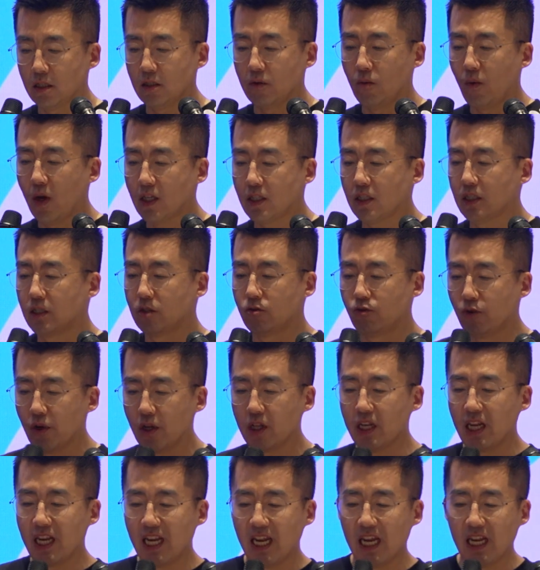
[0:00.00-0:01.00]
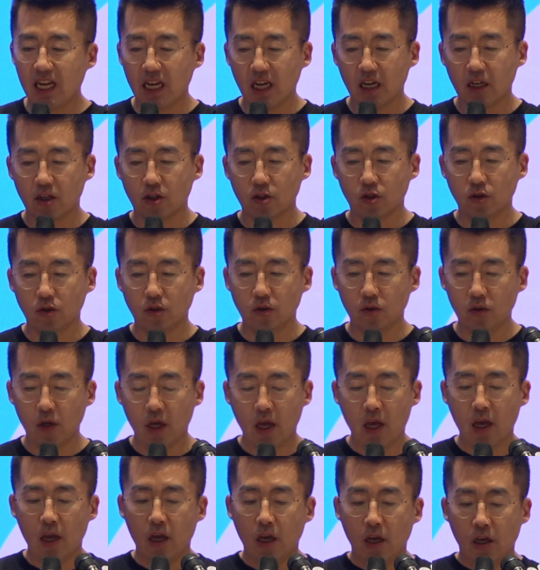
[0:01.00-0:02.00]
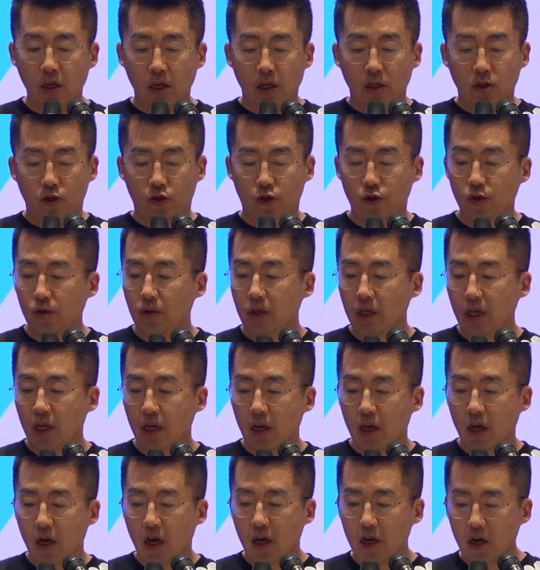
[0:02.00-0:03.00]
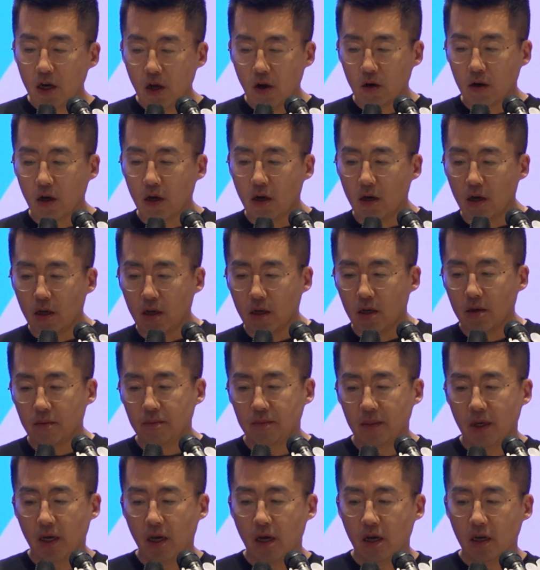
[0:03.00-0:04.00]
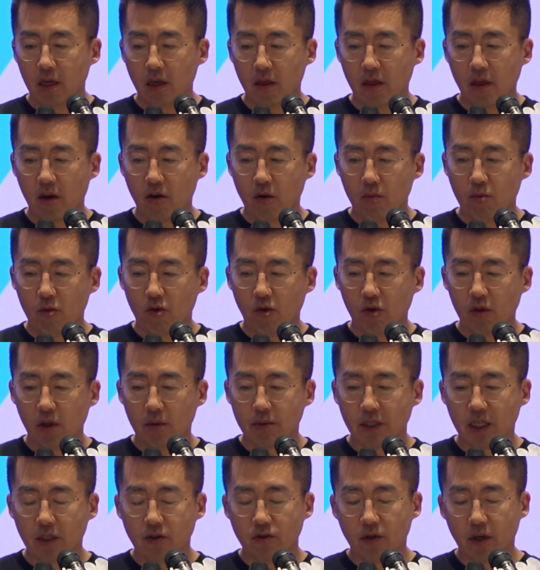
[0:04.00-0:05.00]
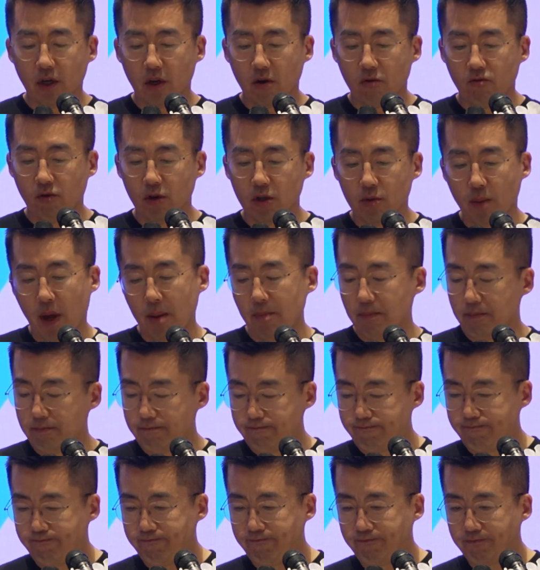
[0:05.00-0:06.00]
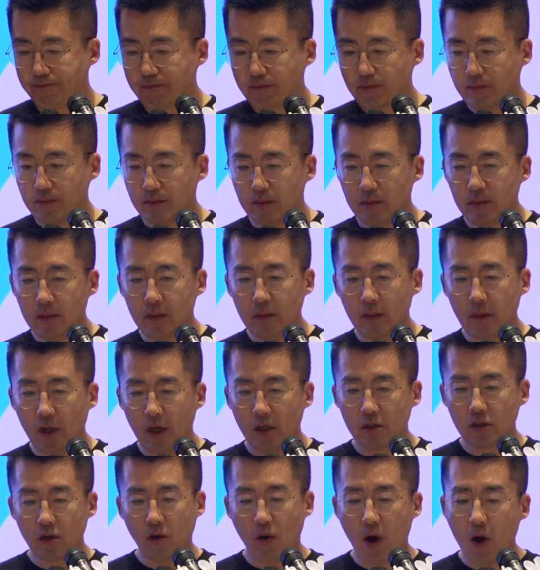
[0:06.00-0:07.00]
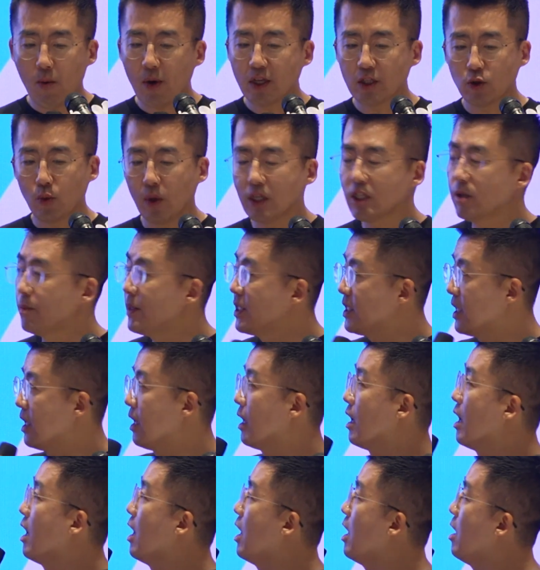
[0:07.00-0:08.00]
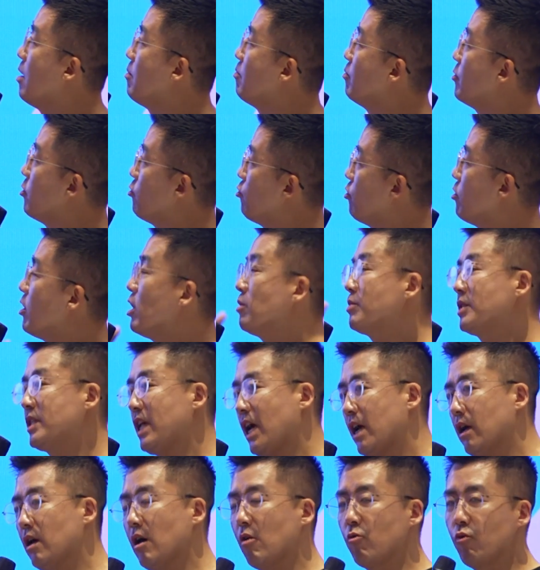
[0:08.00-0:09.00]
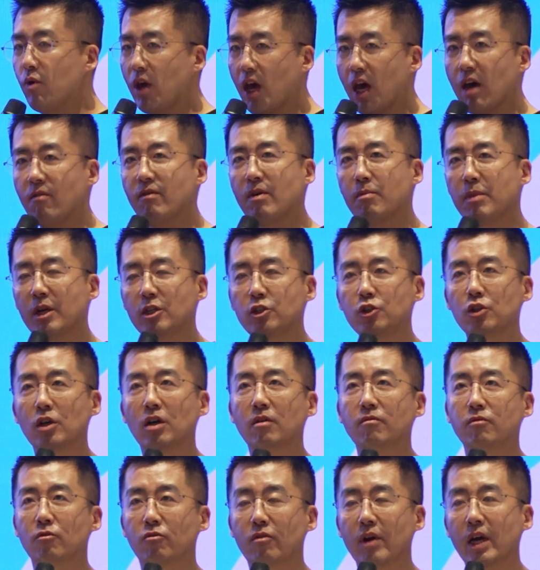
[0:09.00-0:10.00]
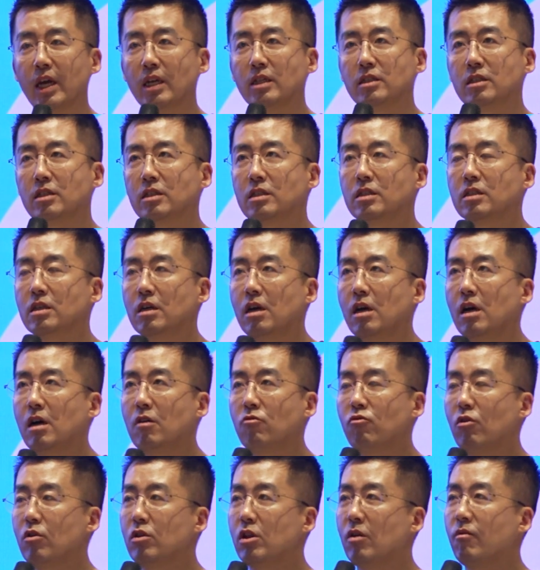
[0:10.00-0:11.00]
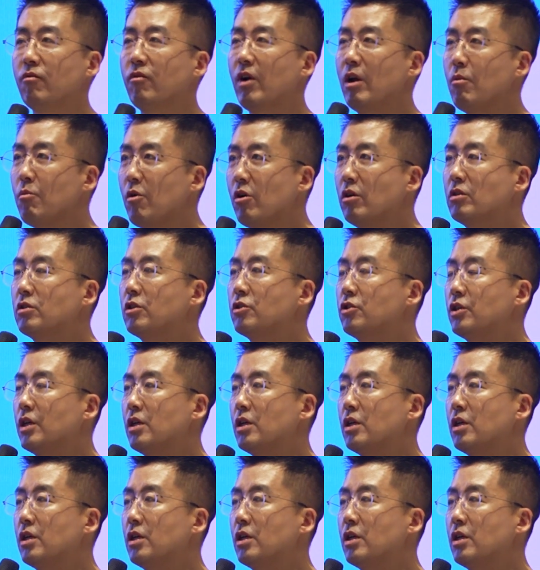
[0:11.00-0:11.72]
What's really needed to truly unlock a Ethereum rollup-centric roadmap? So what's missing? Rollup stack. We have a bunch of great rollup frameworks such